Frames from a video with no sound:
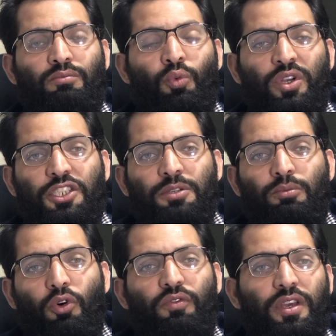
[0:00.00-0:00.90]
which
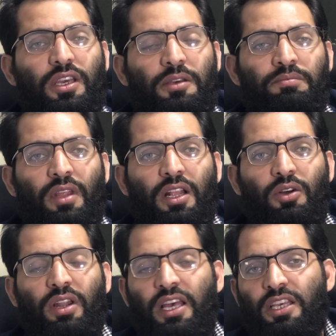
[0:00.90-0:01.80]
movie you
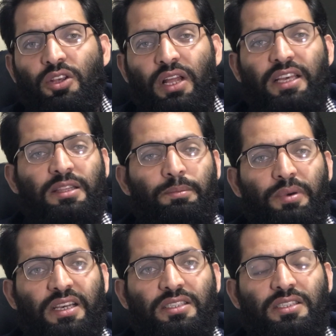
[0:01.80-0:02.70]
like the
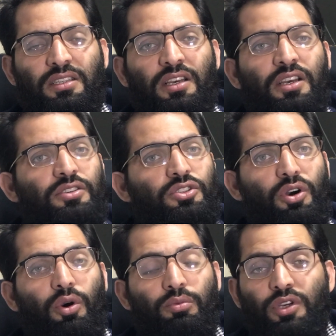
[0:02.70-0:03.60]
best,
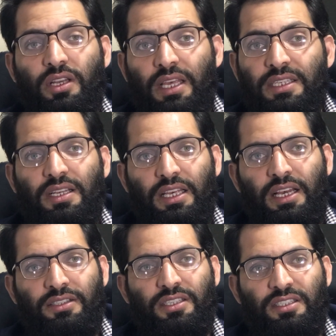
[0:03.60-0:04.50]
so you can easily
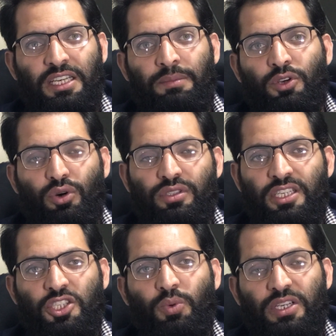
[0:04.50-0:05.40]
answer that, because
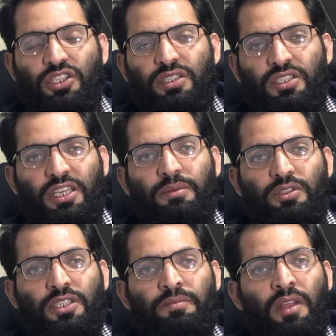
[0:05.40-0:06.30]
this question
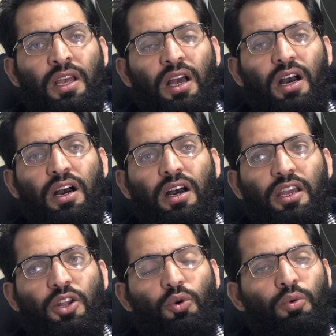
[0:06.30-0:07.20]
seems
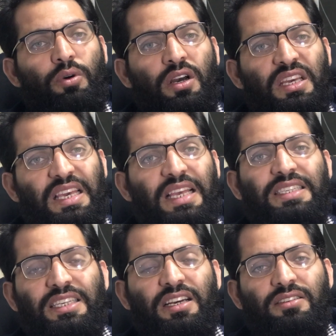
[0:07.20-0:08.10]

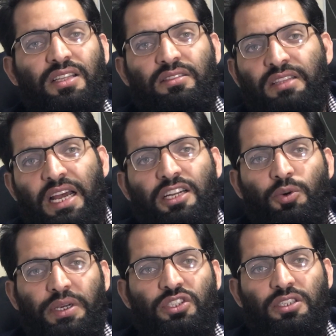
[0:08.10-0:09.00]
easier than that
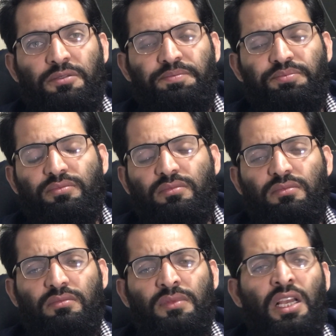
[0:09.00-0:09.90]
question.
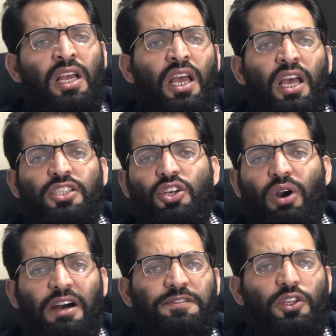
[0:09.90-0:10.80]

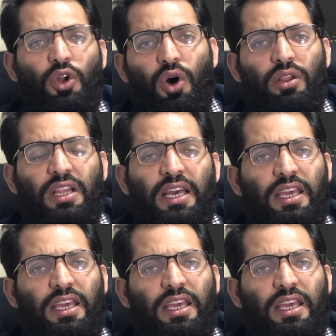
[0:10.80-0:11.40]
So after all,